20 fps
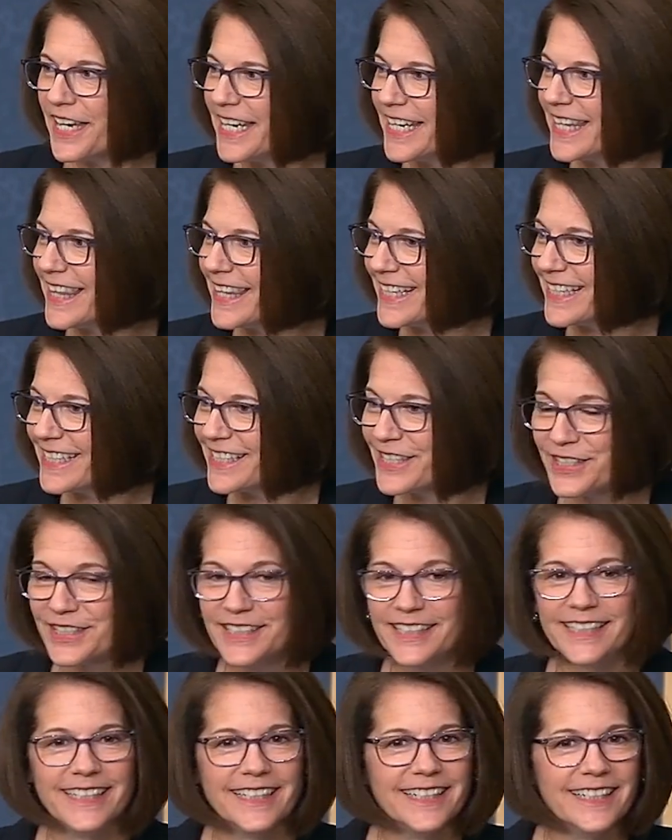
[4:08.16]
say
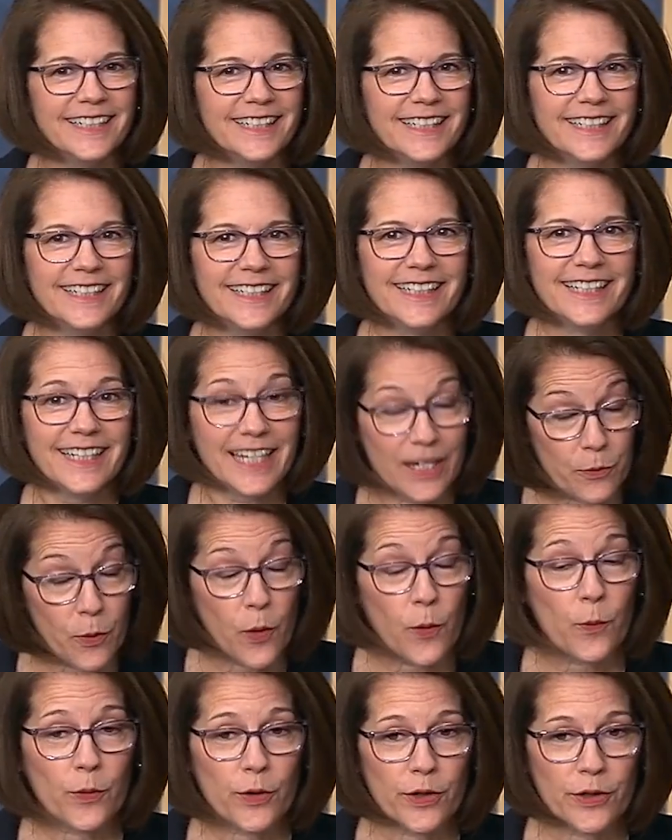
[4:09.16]
this it
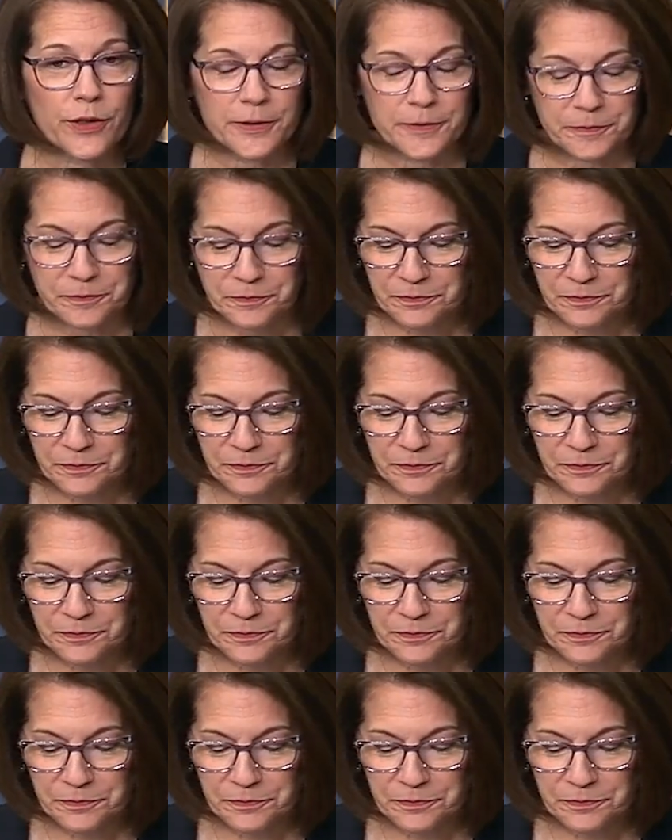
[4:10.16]
won't work.